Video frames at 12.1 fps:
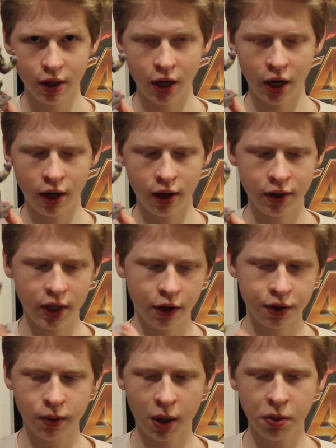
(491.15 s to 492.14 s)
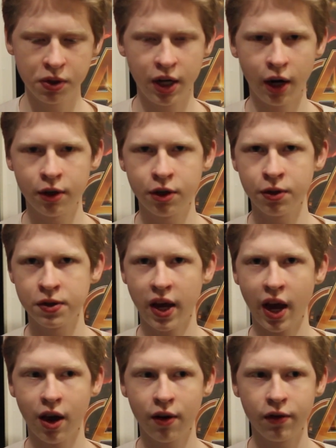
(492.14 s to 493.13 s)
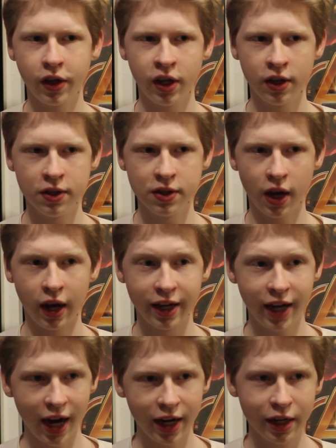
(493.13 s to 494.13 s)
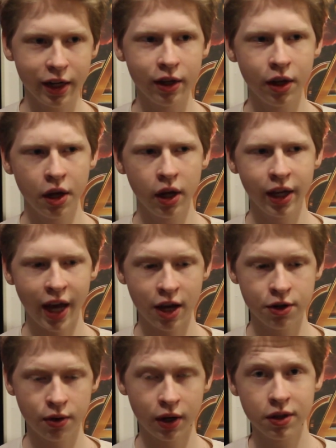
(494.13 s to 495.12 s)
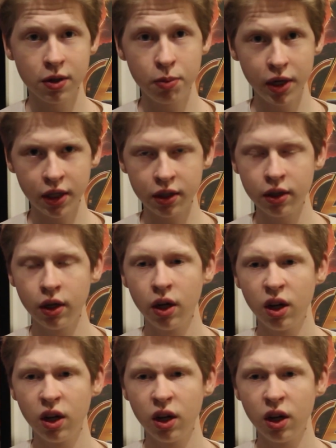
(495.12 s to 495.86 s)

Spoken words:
The other Rebels characters they have is Kanan, Ezra, and Sabine.